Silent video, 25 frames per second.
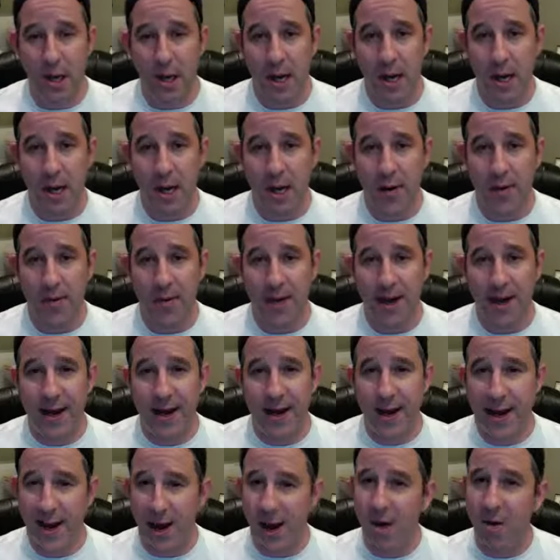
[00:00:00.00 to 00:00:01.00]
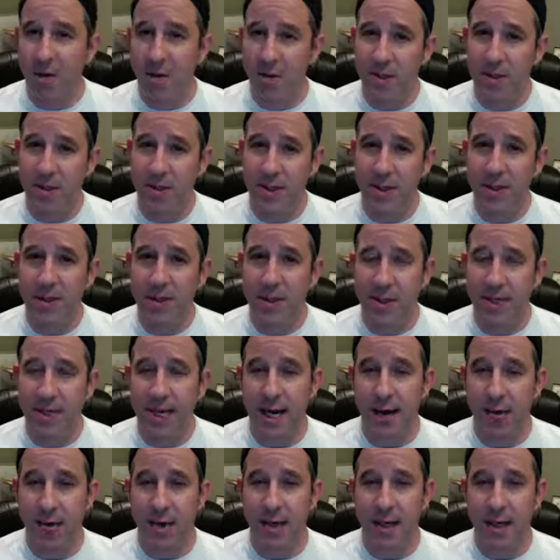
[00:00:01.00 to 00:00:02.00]
that helps instill
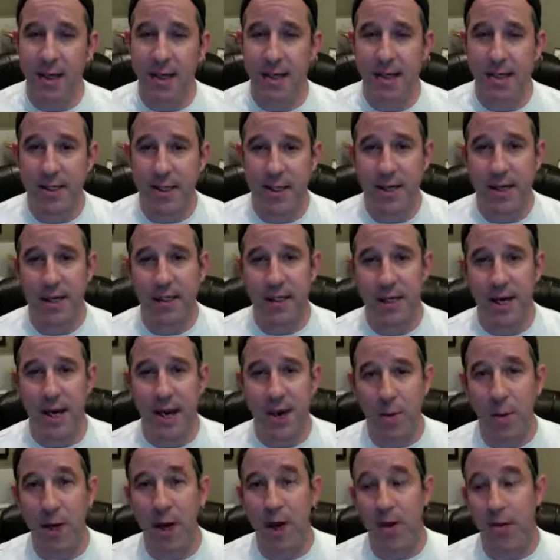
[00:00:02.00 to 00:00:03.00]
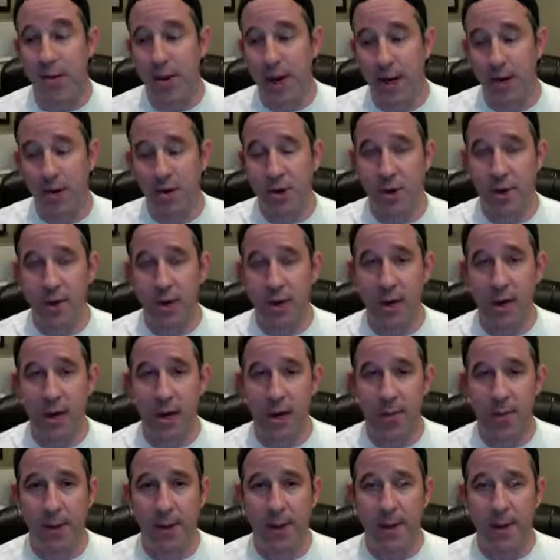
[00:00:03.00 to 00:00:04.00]
integrity in these kids, I want to hear about it. Drop it in the
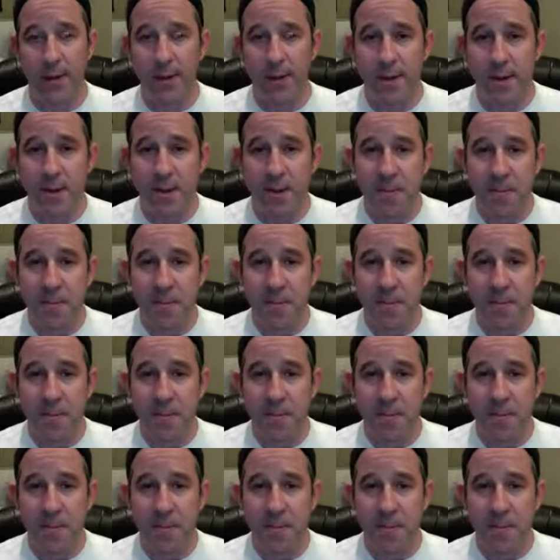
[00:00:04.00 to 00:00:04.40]
comments.